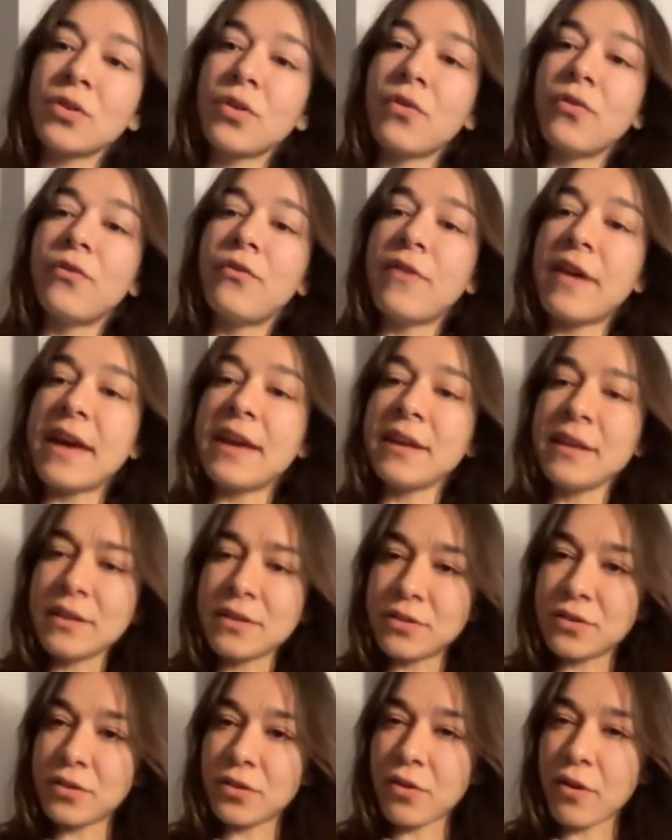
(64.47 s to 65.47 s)
So when
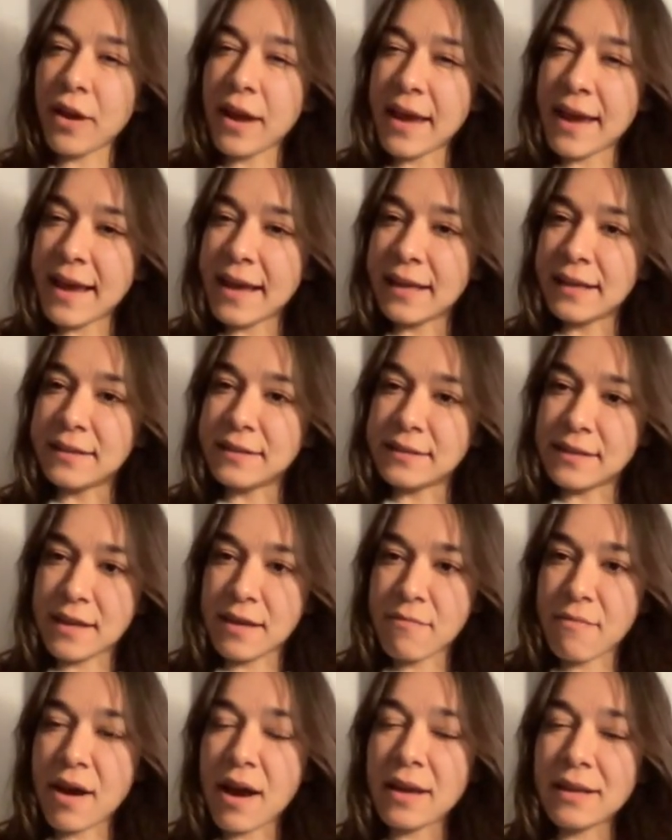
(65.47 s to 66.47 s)
is your
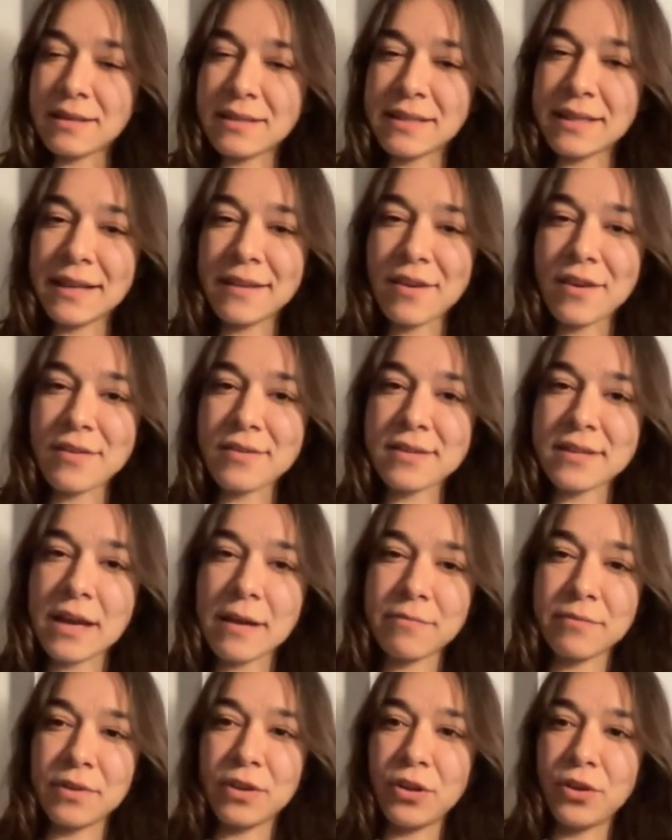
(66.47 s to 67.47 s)
exam? I seen
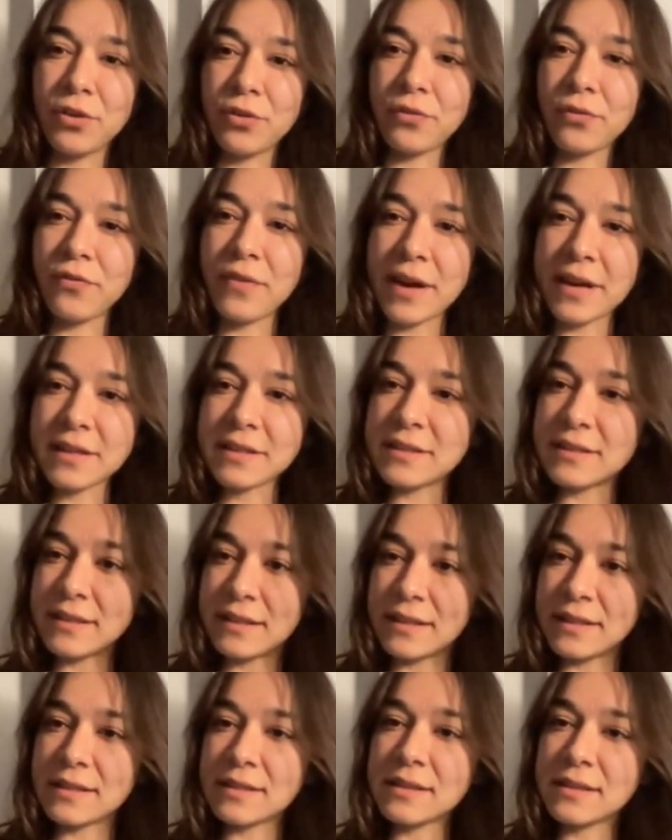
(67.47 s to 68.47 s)
some new
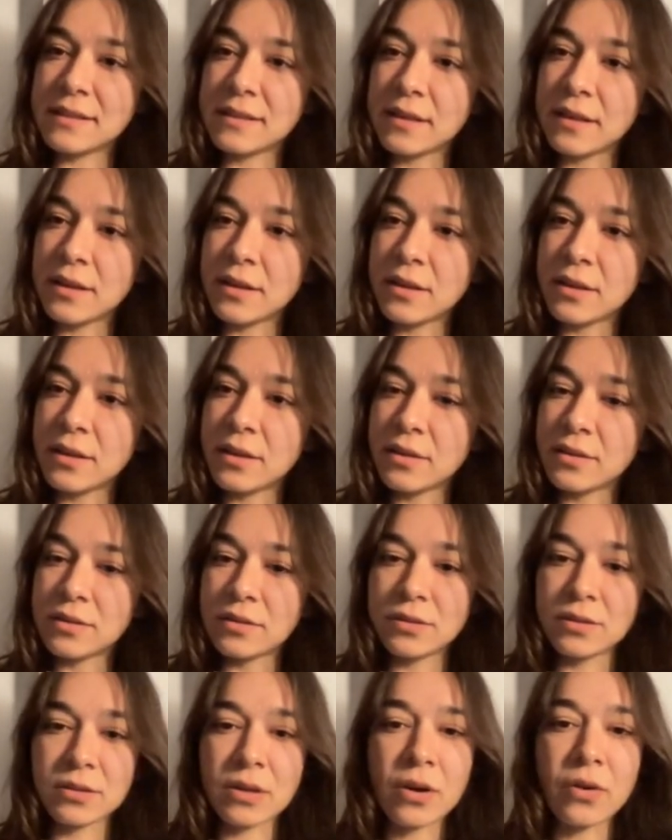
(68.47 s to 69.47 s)
faces.
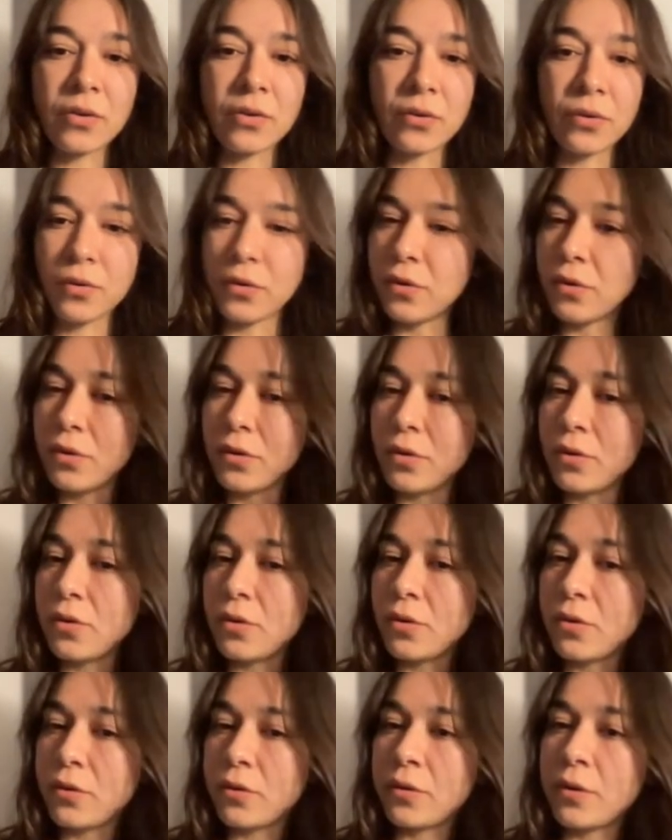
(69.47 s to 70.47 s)
So
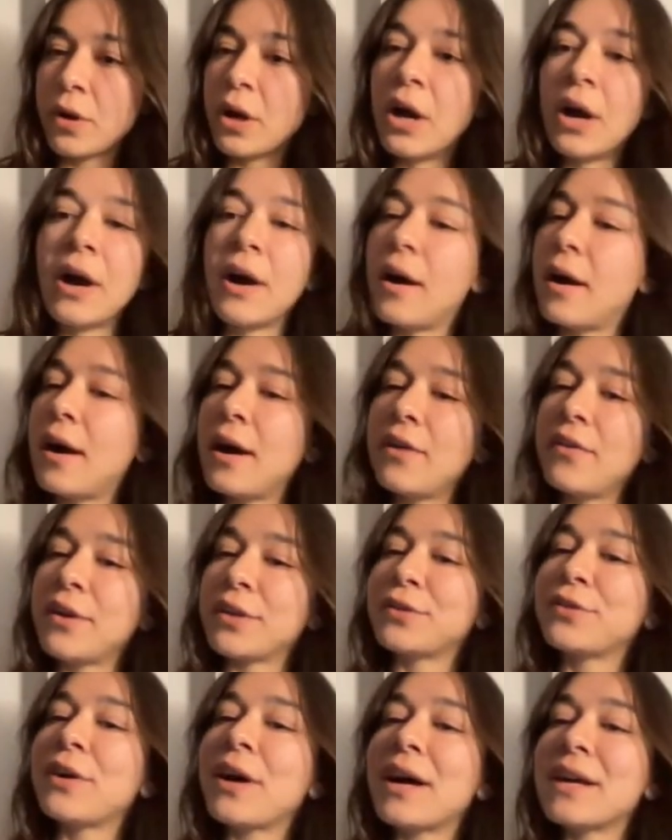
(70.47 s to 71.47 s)
I
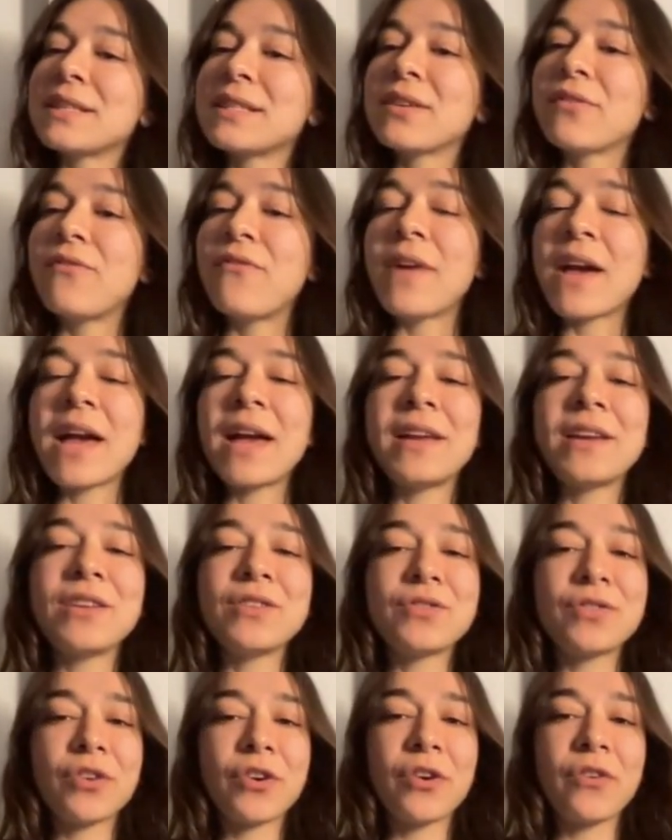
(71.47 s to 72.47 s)
want to ask,
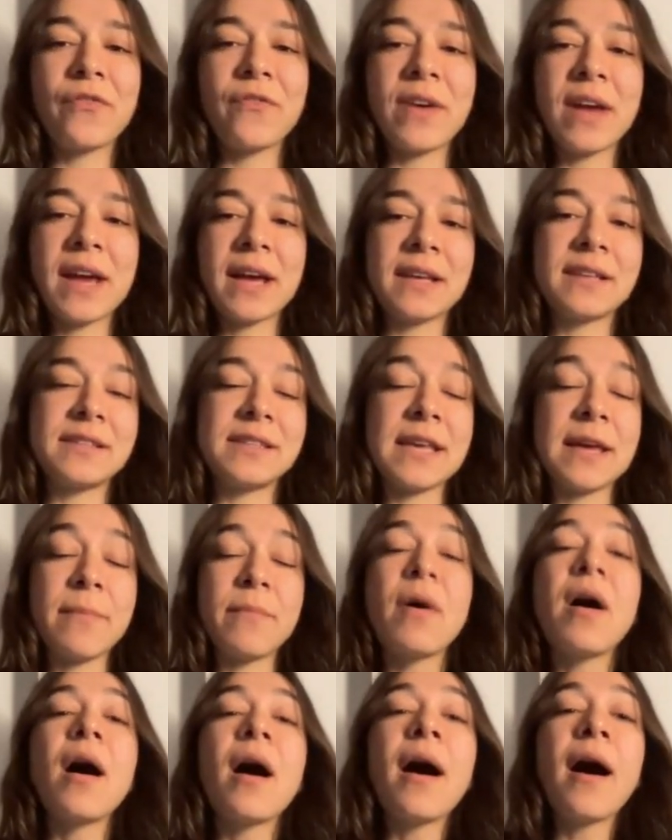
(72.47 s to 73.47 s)
when is your
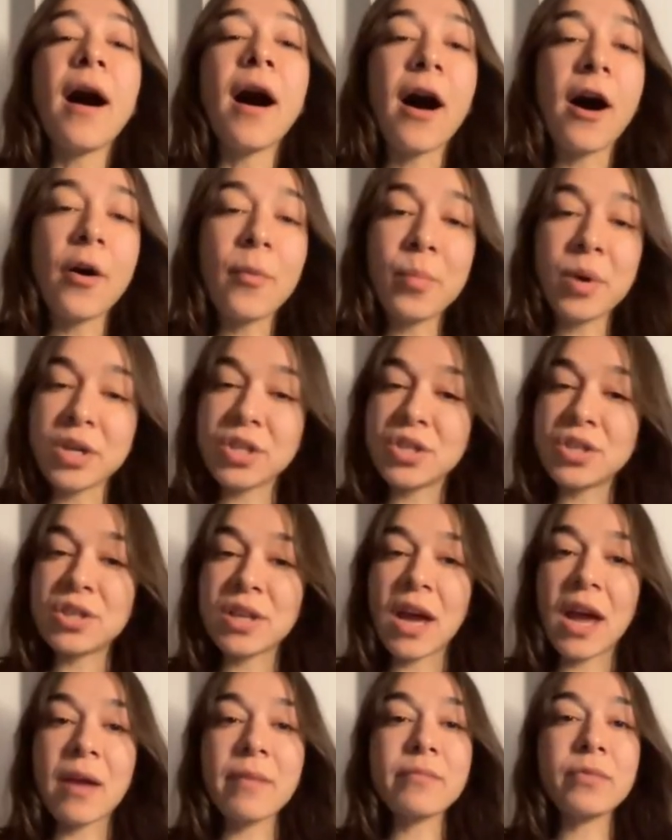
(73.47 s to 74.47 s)
exam? How
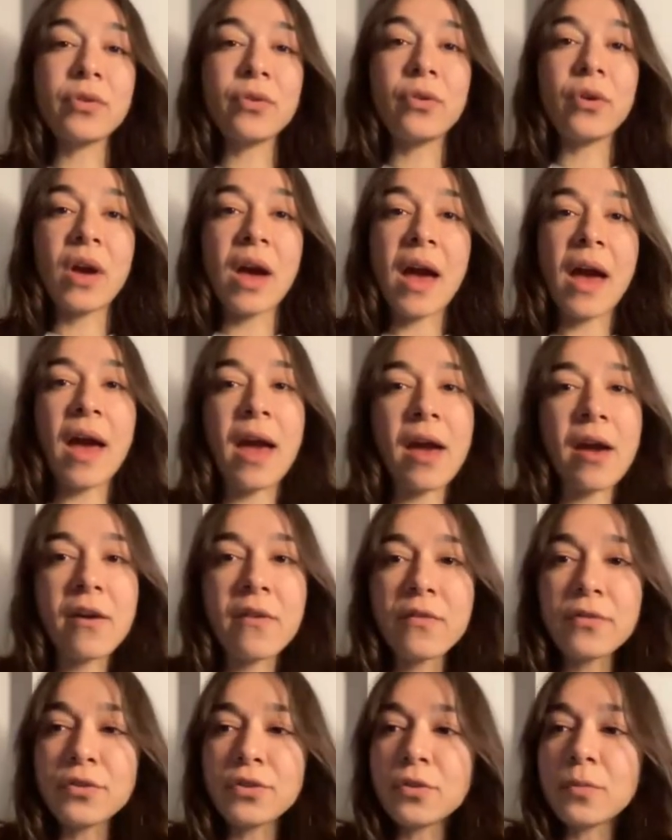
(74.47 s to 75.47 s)
much time do you
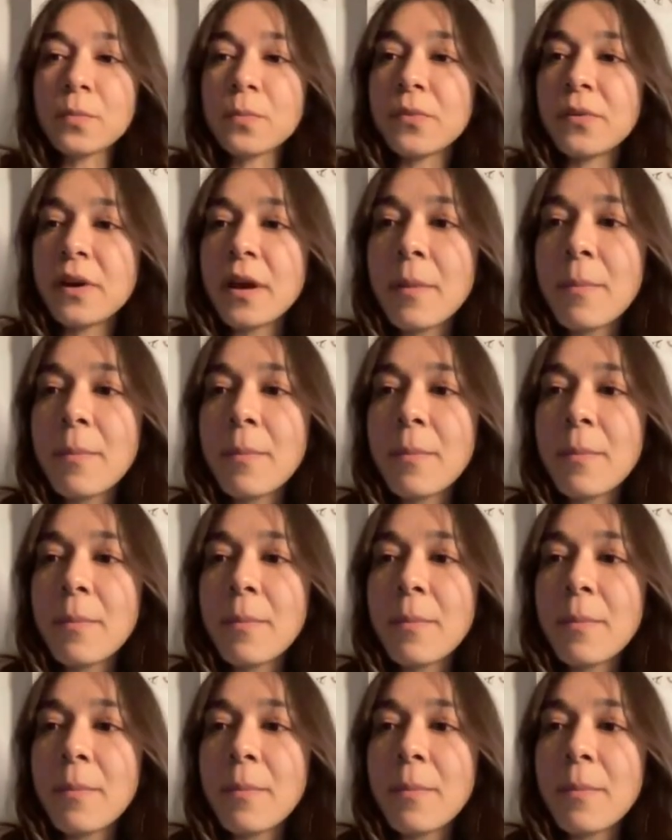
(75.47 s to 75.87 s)
have to